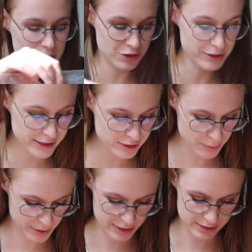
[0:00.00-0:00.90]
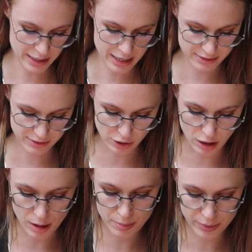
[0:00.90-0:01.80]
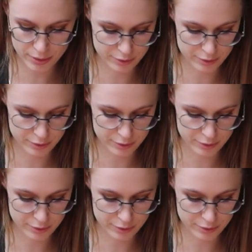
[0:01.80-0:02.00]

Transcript: So next up is a top.